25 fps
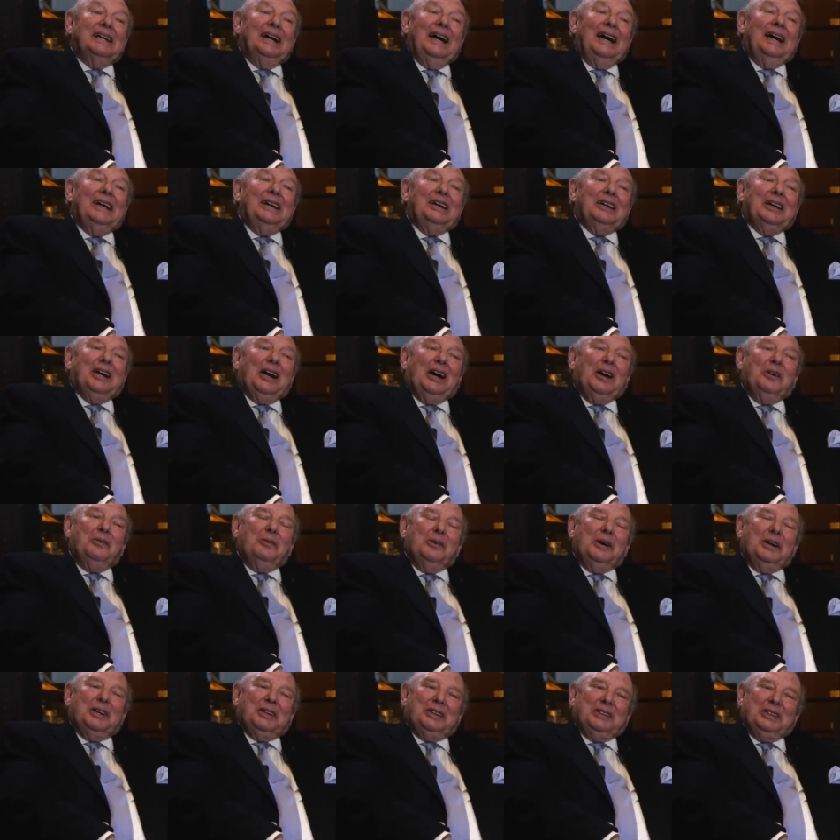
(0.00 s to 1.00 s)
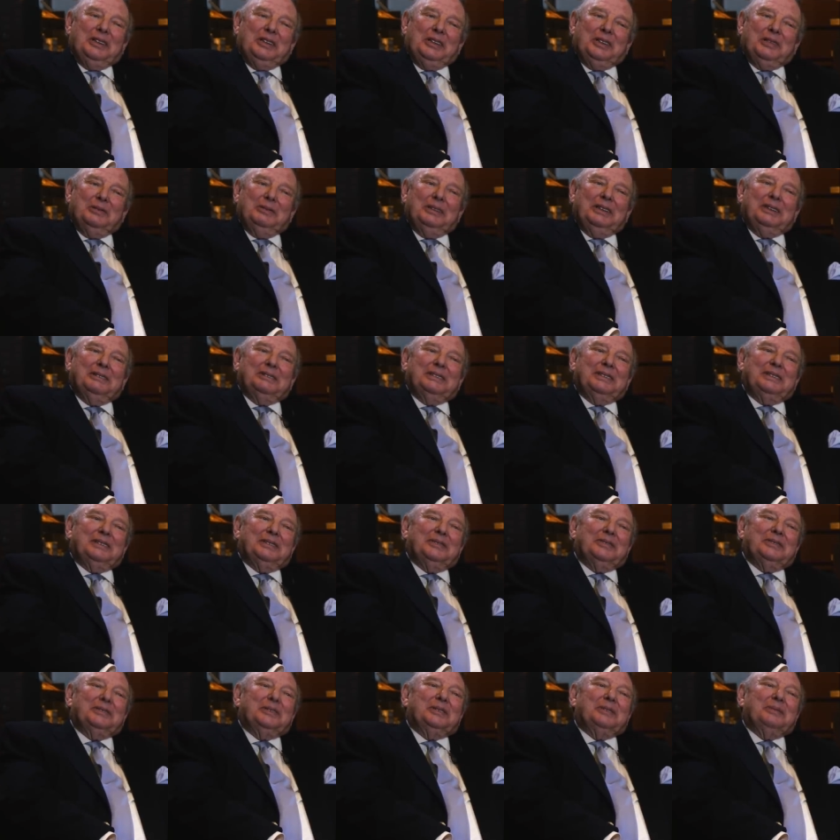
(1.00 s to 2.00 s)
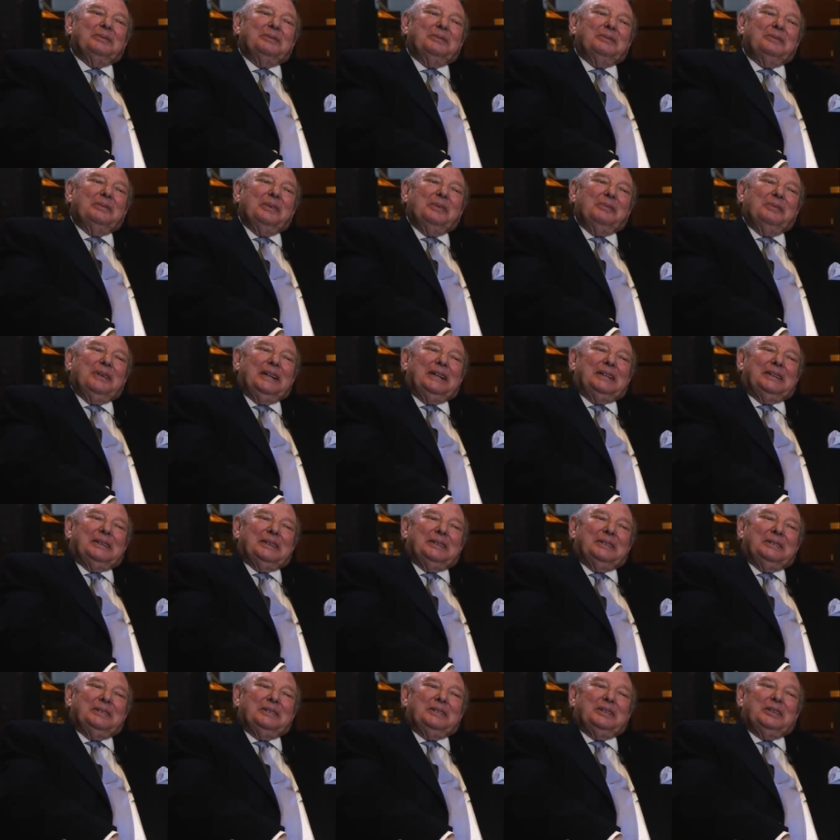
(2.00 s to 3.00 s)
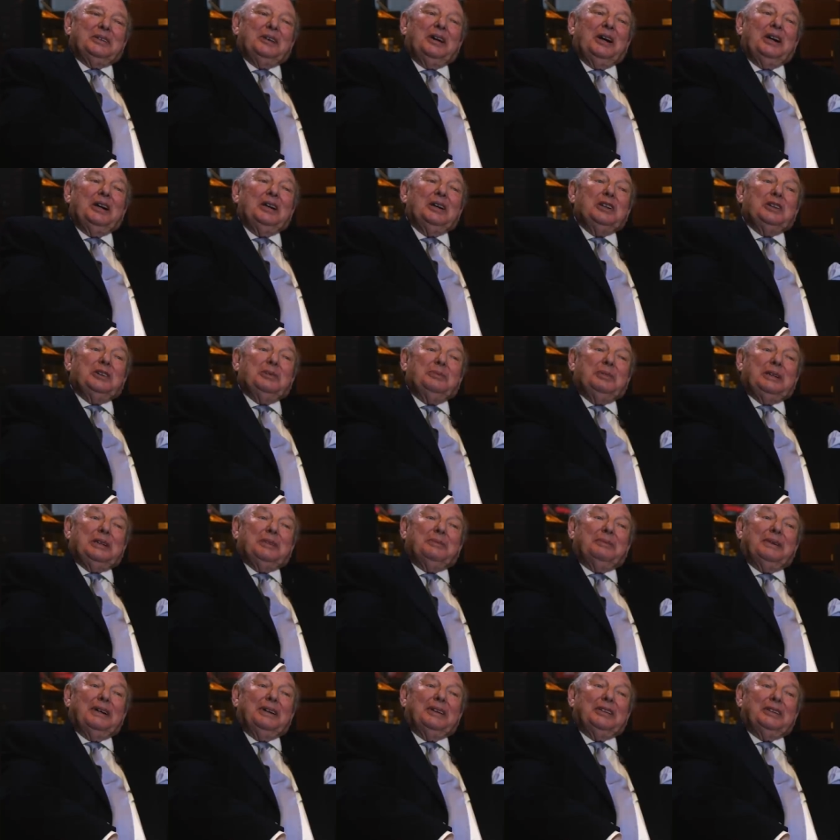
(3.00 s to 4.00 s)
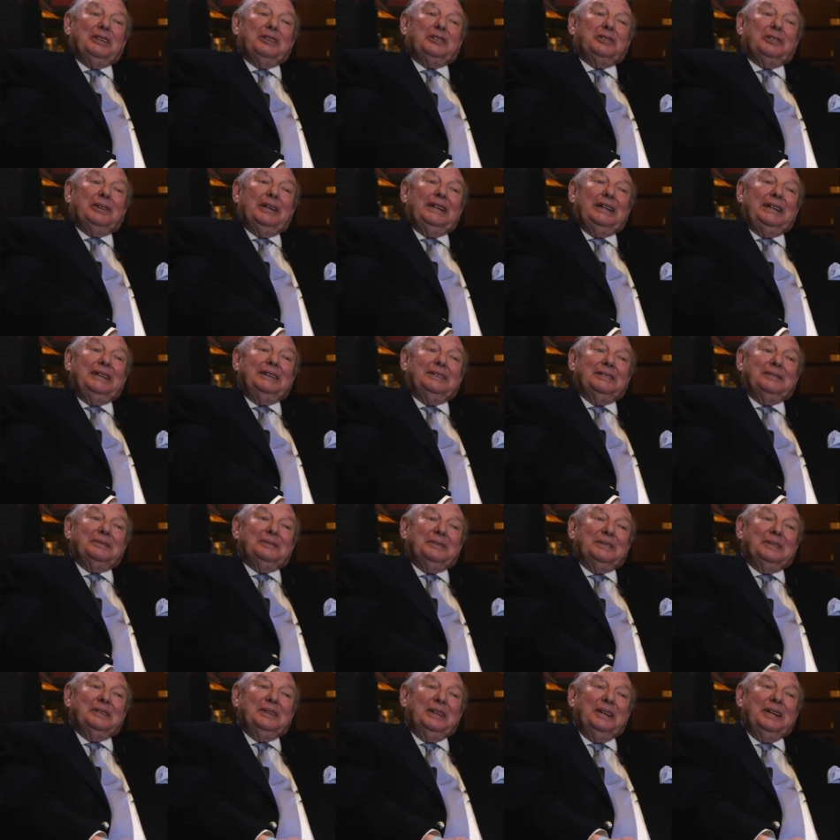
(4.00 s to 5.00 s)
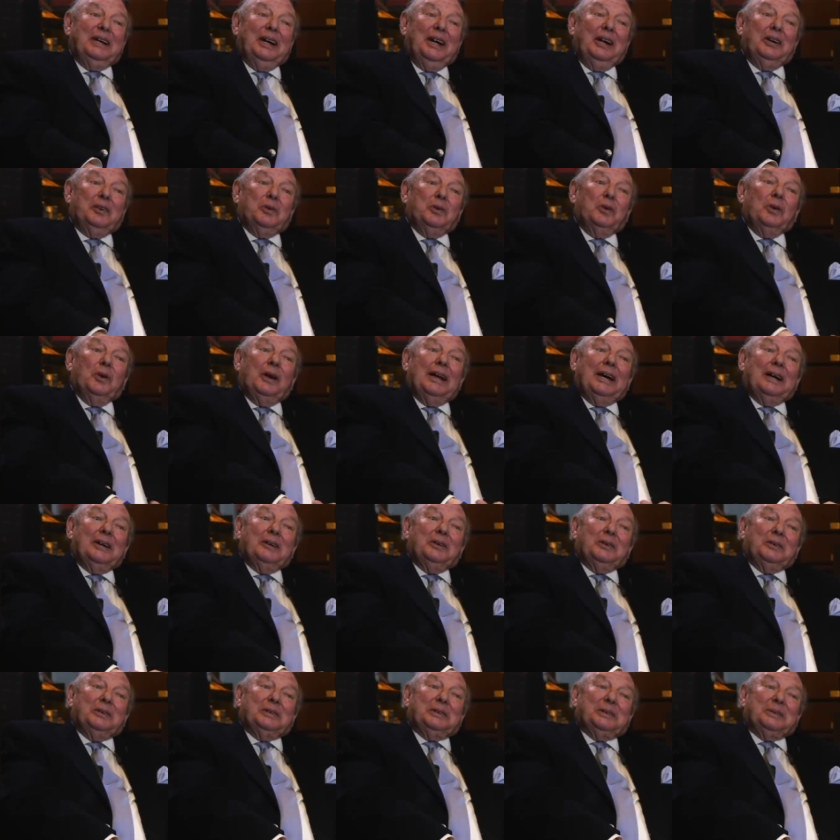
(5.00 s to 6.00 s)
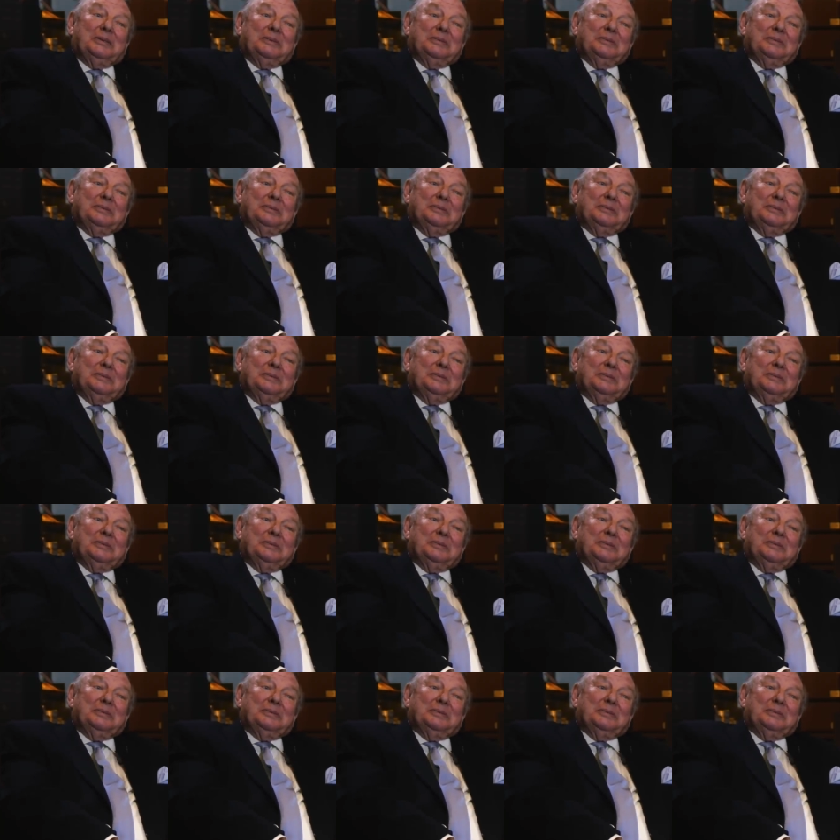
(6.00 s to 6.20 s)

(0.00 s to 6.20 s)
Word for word: And okay. I worked in Carreras for a bit, and so I learnt a bit about the trade at all angles.